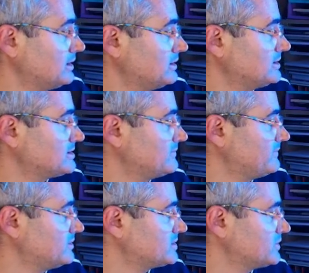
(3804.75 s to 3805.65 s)
Listen,
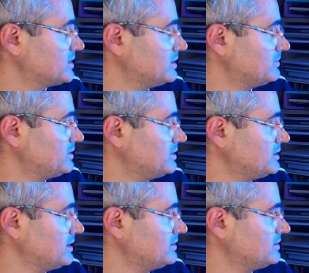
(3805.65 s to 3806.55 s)
folks, we're gonna
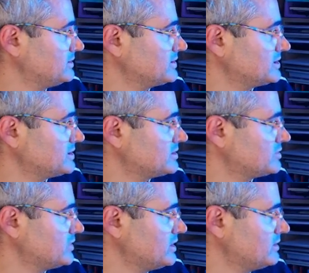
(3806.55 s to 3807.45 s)
be ending
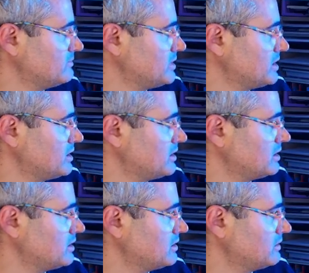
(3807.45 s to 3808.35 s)
stream
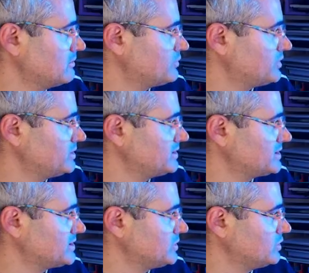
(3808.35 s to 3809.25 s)
pretty
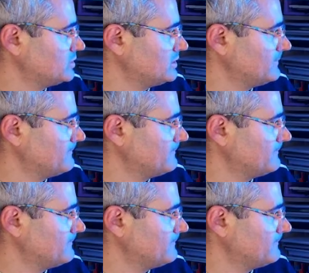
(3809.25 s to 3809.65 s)
soon.